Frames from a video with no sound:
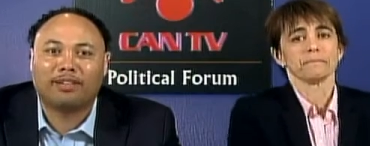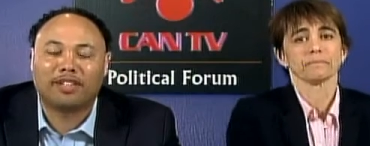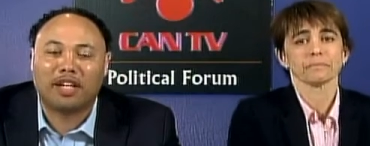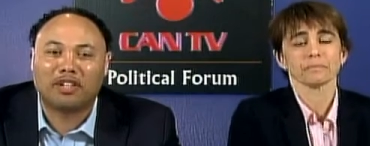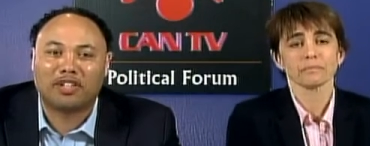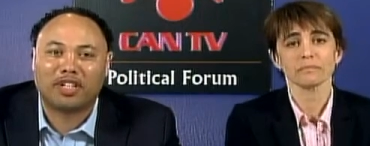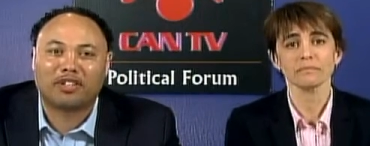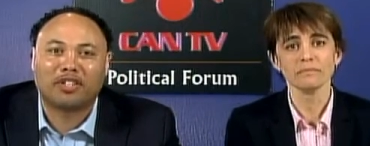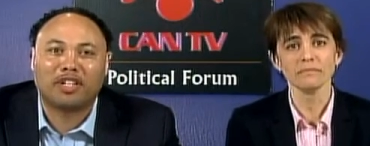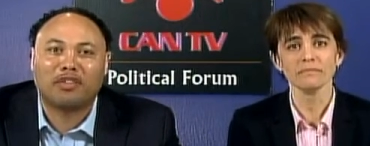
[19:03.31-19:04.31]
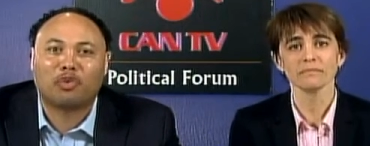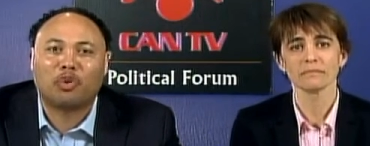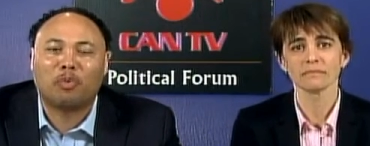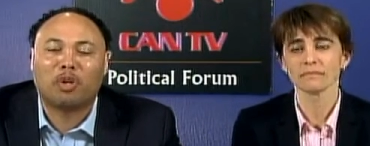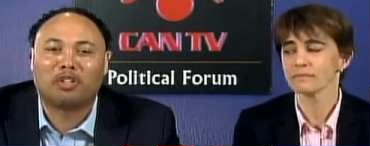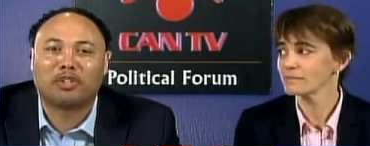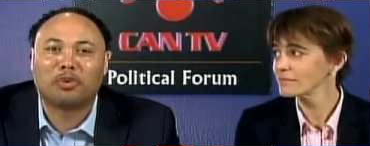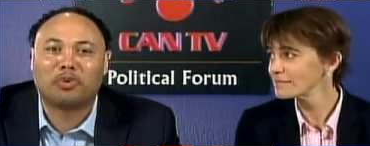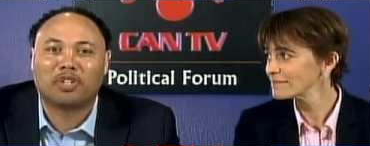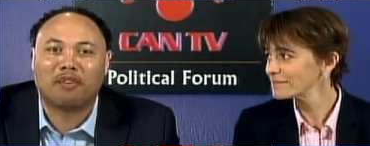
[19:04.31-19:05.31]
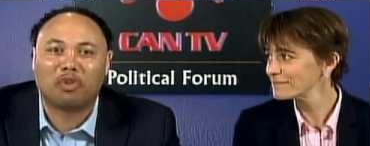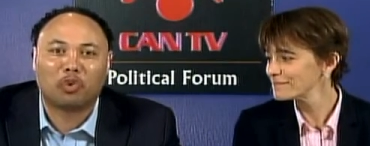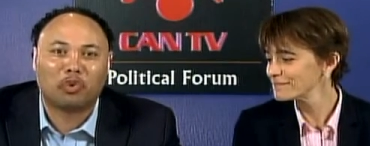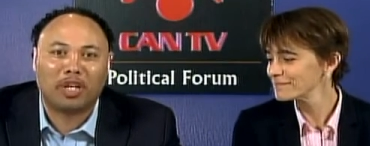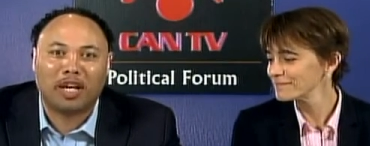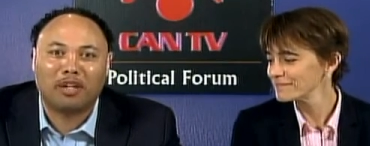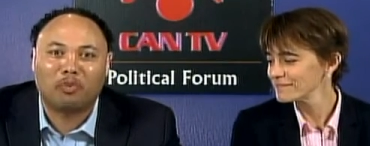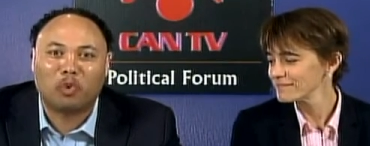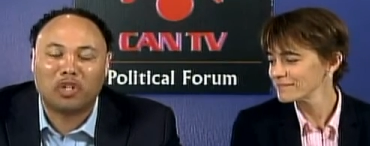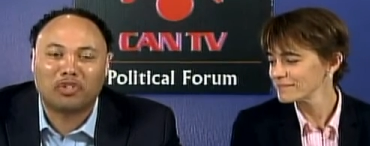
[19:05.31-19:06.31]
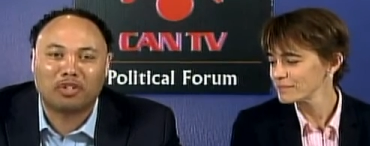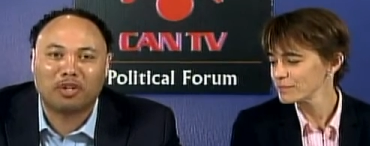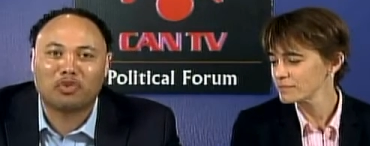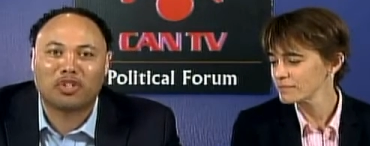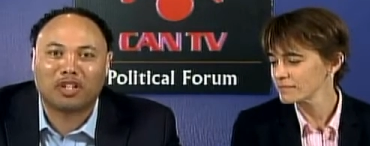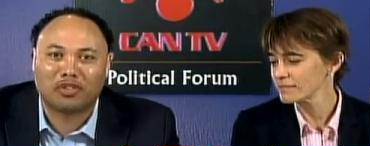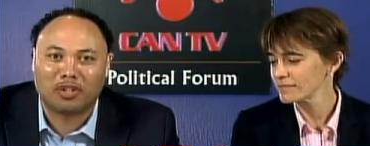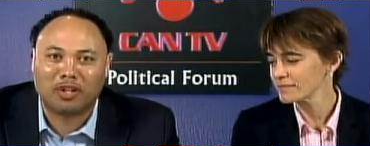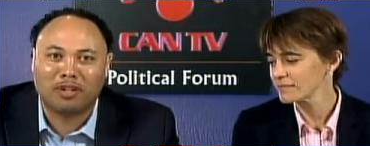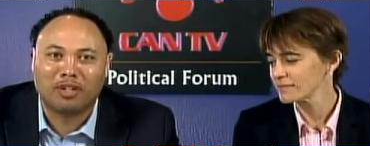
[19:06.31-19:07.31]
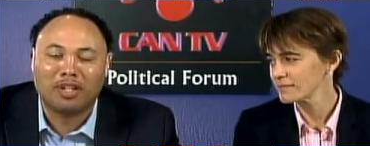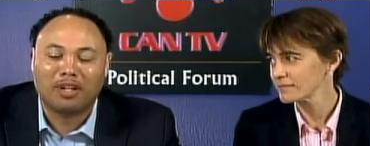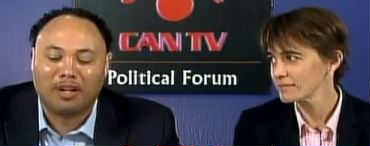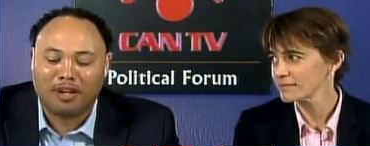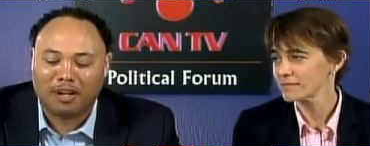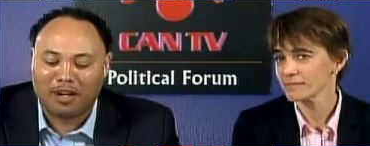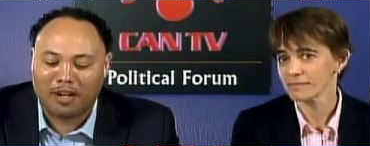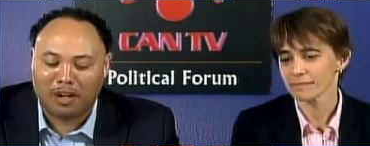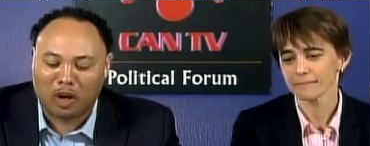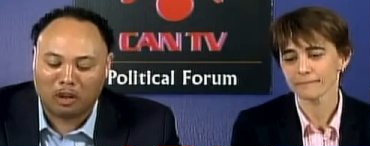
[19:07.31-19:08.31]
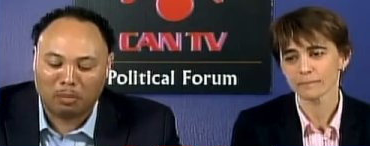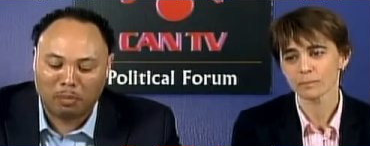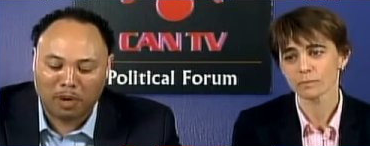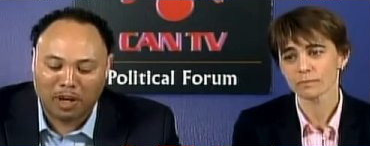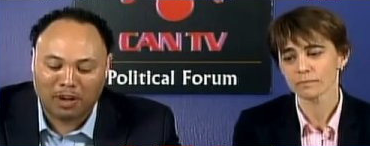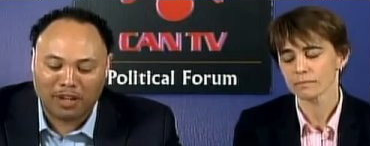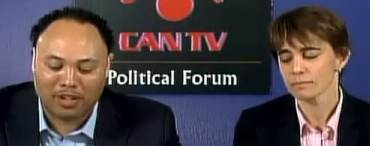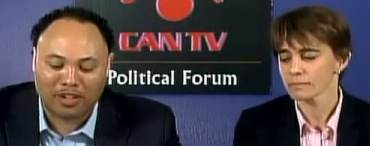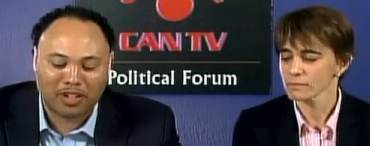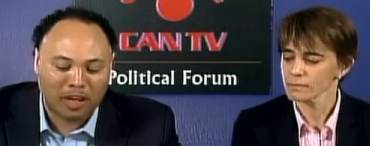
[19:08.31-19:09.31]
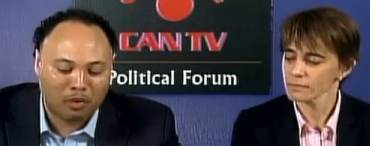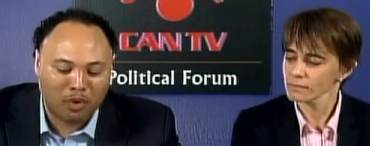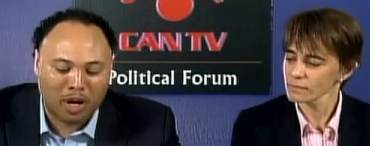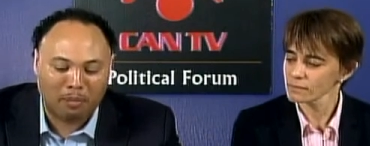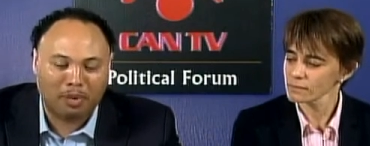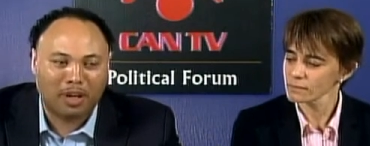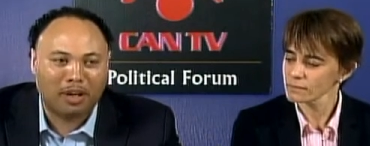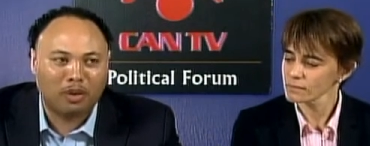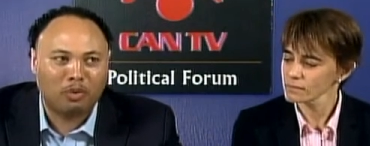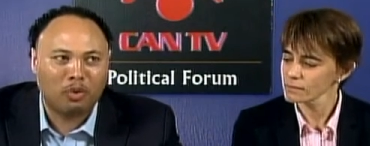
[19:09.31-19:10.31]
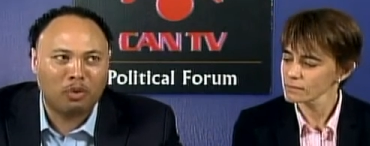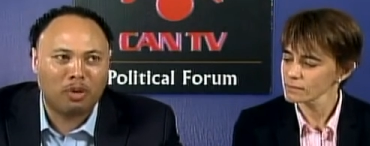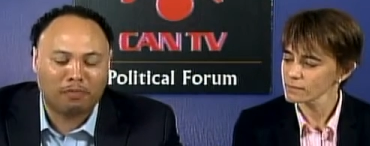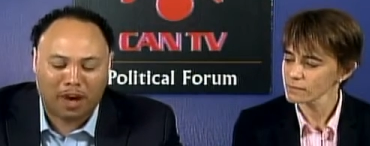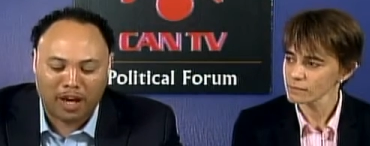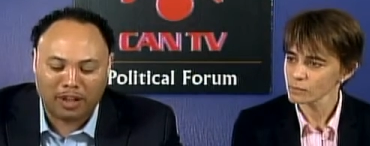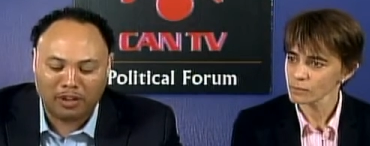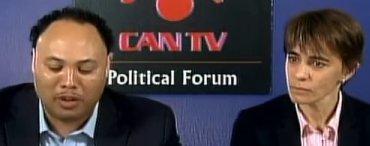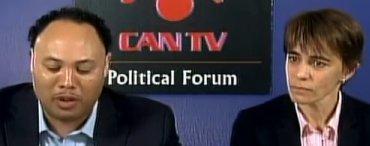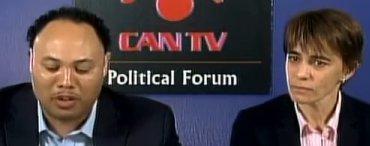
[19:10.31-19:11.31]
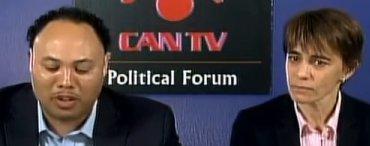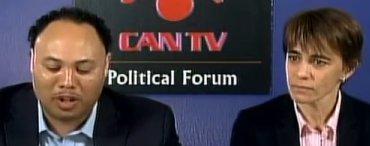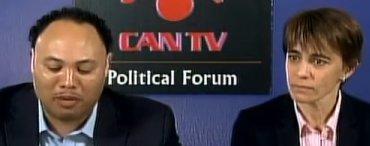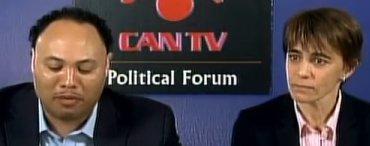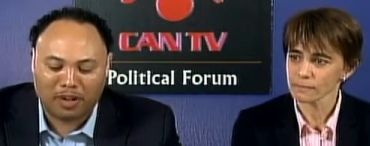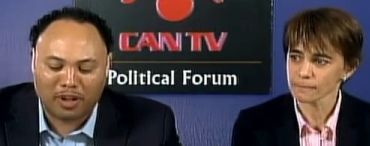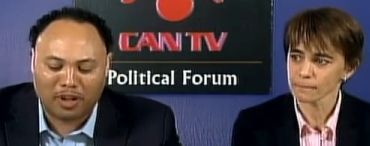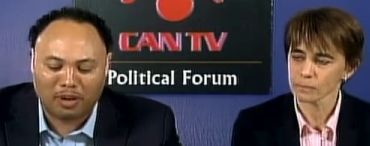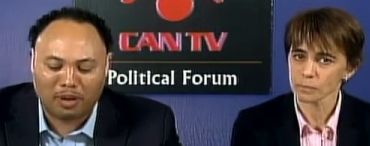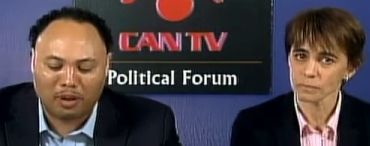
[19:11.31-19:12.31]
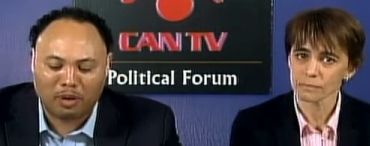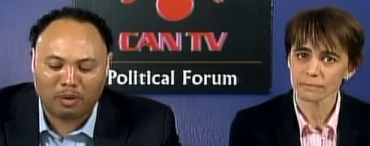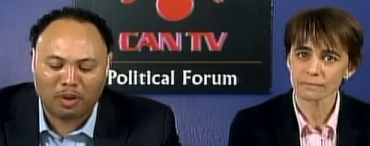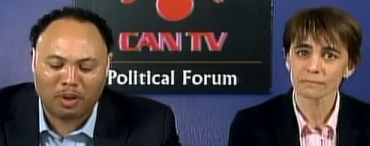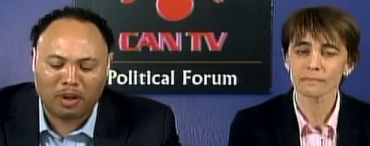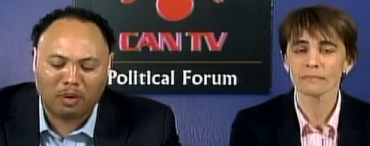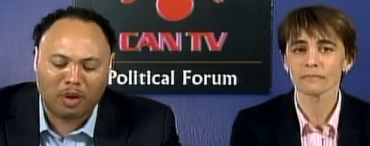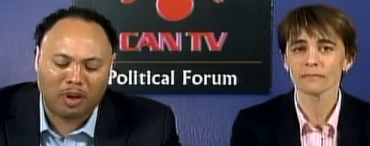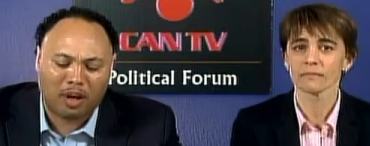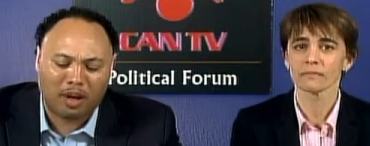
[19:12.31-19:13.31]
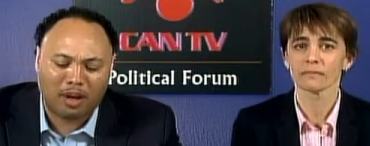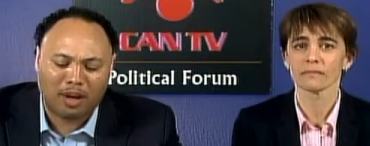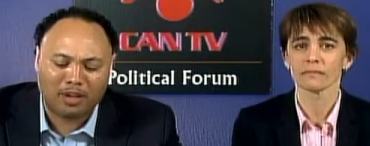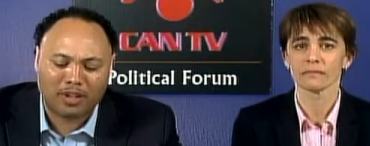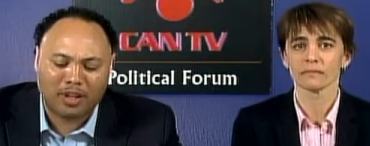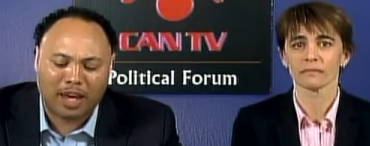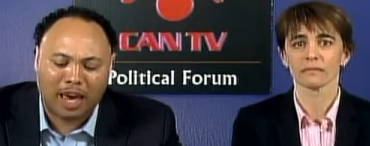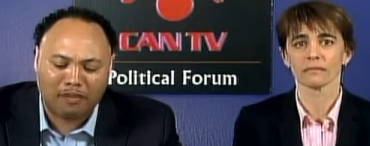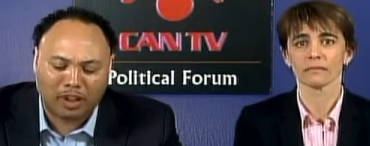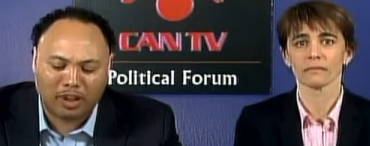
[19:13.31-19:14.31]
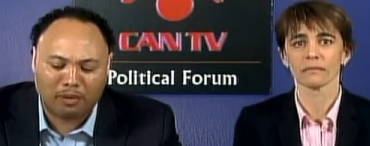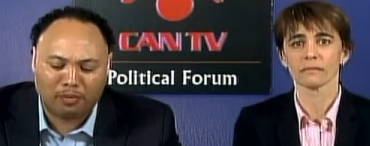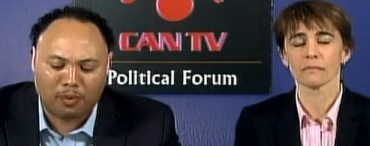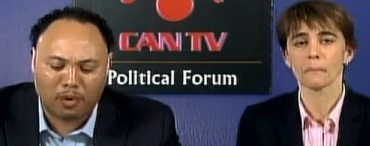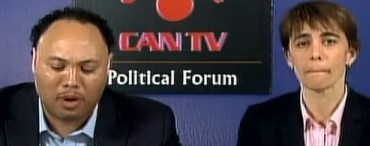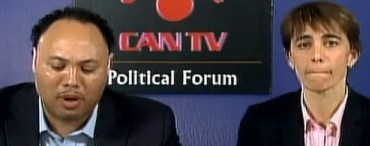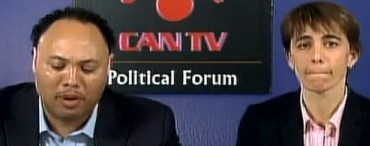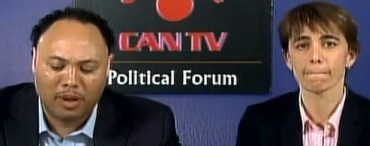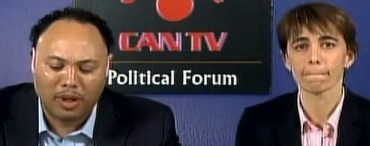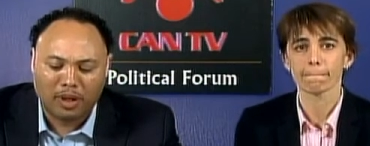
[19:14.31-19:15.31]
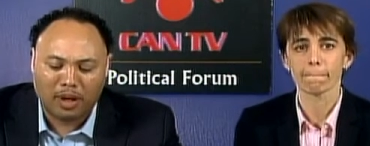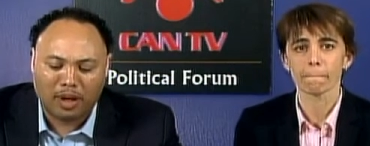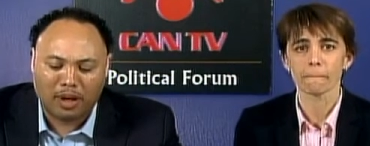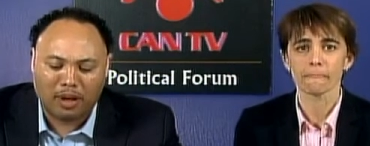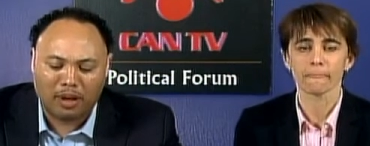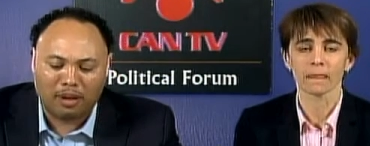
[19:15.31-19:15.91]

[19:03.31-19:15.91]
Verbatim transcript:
Speaker 1: 1060, 312 738 1060 uh, and Alderman Mell, as a state rep, uh, you you defined yourself, uh, uh, uh you know, a, as an advocate for uh,